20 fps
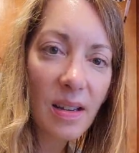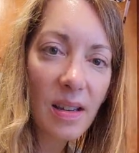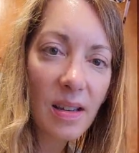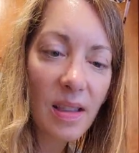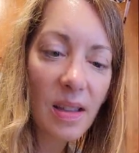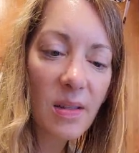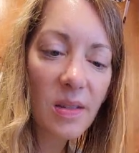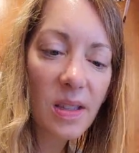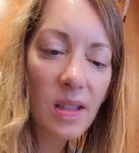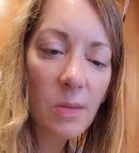
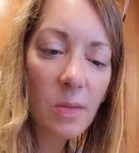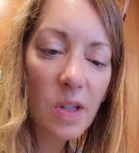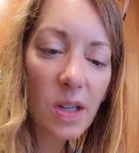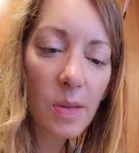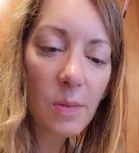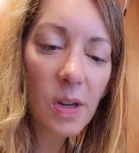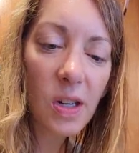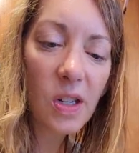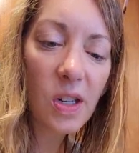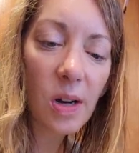There's some
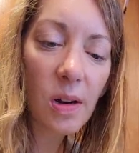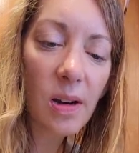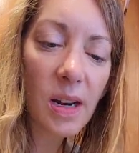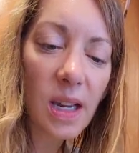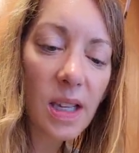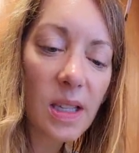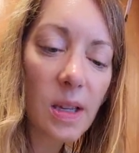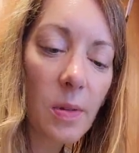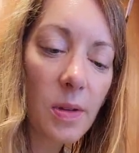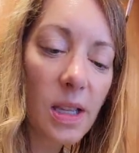chimichurri.
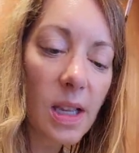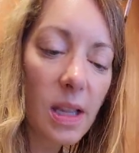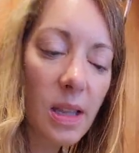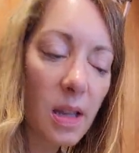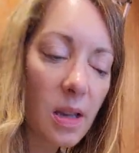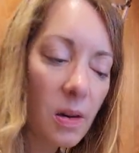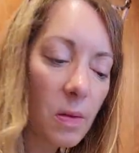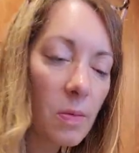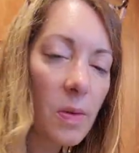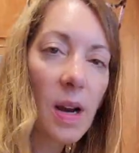So it's a
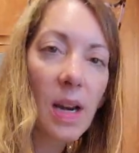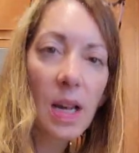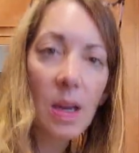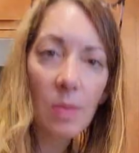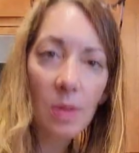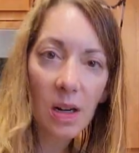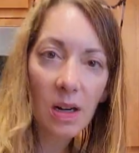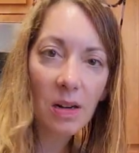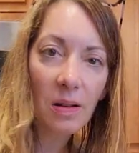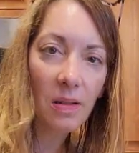little runny,
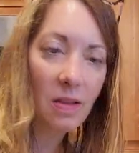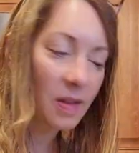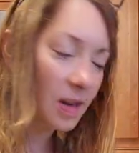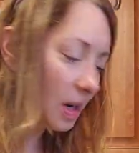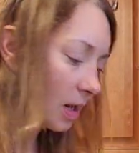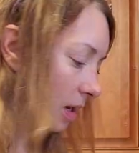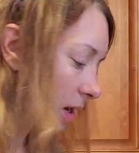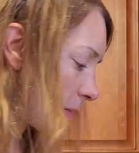but it'll thicken